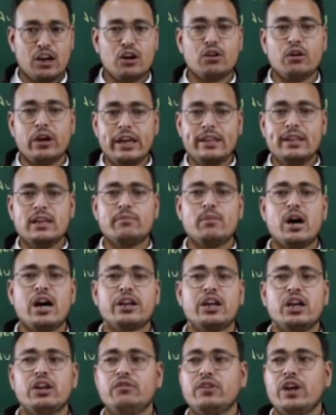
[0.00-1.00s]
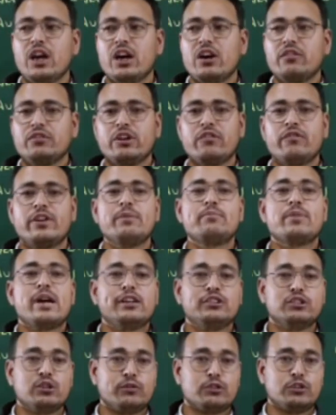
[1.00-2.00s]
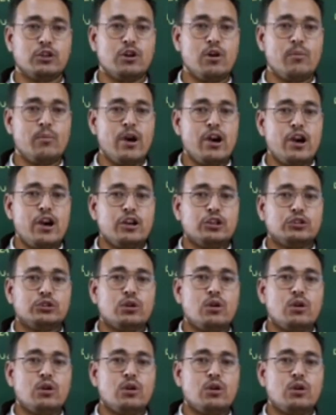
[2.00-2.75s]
Now in the market we have different brands of soap,